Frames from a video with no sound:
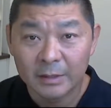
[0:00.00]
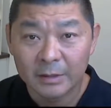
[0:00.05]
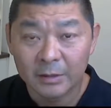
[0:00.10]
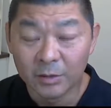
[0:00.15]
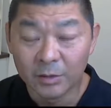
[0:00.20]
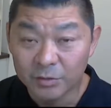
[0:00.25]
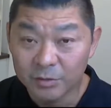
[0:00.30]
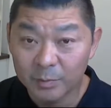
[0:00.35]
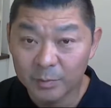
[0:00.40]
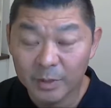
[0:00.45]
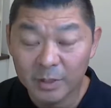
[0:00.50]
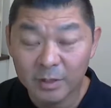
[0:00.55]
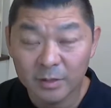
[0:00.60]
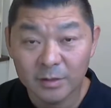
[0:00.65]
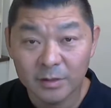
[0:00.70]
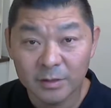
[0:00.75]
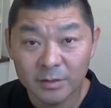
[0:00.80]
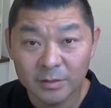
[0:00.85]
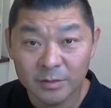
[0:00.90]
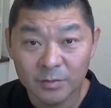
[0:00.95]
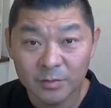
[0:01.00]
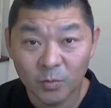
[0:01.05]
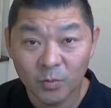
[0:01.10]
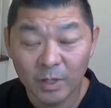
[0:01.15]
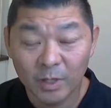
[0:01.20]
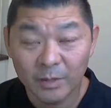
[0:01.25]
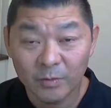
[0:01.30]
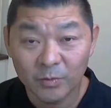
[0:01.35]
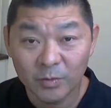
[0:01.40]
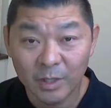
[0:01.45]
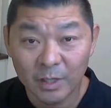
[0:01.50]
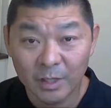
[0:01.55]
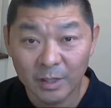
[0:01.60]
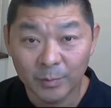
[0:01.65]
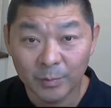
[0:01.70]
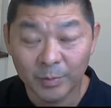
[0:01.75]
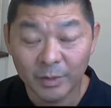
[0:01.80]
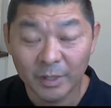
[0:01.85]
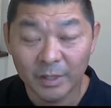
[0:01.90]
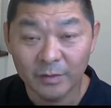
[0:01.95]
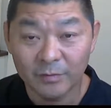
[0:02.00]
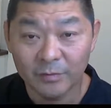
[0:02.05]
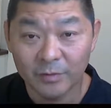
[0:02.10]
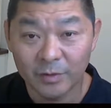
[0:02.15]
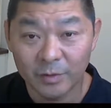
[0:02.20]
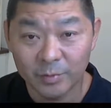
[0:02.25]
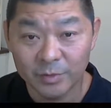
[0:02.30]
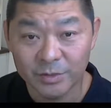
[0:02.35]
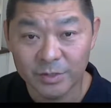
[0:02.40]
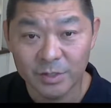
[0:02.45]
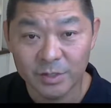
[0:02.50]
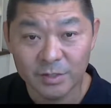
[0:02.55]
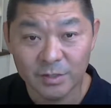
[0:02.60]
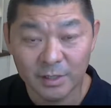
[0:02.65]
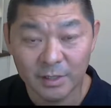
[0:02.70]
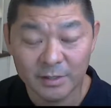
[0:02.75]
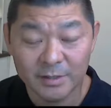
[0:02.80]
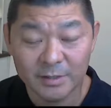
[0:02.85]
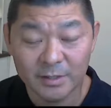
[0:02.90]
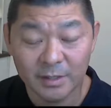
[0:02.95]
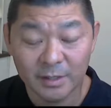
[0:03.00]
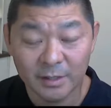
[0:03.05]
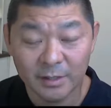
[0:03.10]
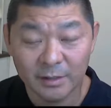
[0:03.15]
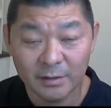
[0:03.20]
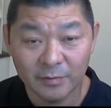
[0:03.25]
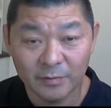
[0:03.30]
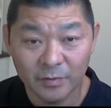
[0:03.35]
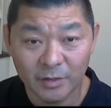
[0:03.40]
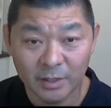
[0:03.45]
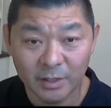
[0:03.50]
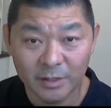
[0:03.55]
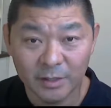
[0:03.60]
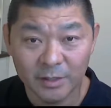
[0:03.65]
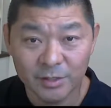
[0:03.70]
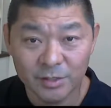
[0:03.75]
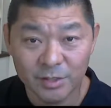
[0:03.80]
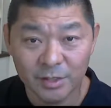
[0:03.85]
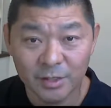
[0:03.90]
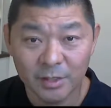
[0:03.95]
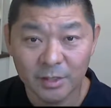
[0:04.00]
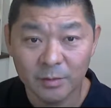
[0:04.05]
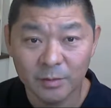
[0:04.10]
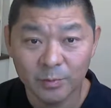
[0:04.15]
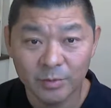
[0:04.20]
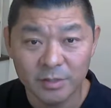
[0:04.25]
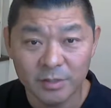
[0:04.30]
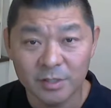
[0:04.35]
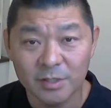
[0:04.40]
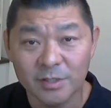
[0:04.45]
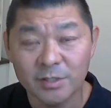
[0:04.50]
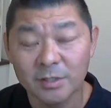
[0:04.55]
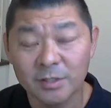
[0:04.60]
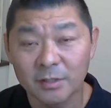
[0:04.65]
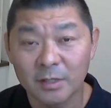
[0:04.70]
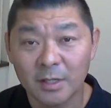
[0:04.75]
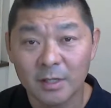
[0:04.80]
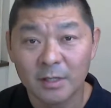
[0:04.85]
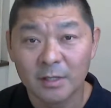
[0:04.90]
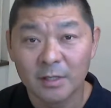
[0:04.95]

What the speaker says: Also because when we are applying for a position, let's say for an engineer position,